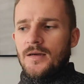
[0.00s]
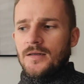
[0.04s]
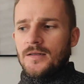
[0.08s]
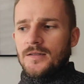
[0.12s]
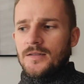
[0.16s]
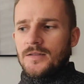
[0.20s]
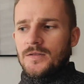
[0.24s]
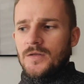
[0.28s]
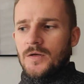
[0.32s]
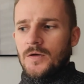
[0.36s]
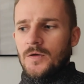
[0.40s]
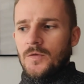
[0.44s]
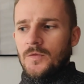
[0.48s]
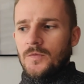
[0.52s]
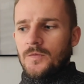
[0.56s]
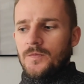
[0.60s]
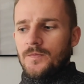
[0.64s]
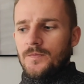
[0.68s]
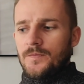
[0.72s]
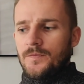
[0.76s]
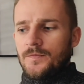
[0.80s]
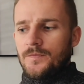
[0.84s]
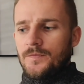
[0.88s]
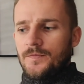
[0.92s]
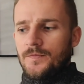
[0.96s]
So
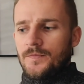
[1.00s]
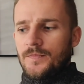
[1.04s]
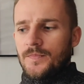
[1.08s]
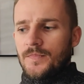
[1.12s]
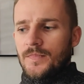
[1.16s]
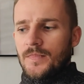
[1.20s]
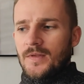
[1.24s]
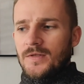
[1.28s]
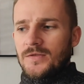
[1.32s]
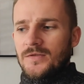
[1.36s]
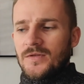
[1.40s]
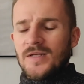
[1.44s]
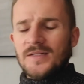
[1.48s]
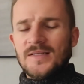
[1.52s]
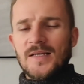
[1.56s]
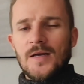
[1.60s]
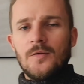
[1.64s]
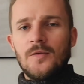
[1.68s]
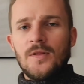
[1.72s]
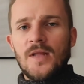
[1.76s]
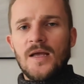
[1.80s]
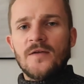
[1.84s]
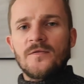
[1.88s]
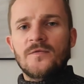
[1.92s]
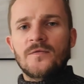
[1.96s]
that's how
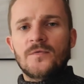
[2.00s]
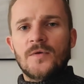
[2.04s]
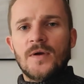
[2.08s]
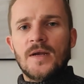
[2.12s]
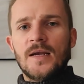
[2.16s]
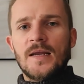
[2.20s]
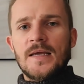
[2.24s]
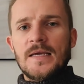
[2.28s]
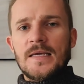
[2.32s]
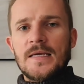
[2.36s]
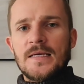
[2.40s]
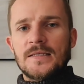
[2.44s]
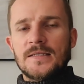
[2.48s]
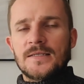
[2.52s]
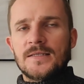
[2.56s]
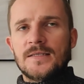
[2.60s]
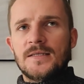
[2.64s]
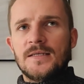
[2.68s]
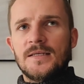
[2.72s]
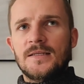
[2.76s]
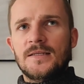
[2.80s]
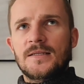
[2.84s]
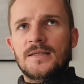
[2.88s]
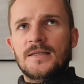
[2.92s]
life really is.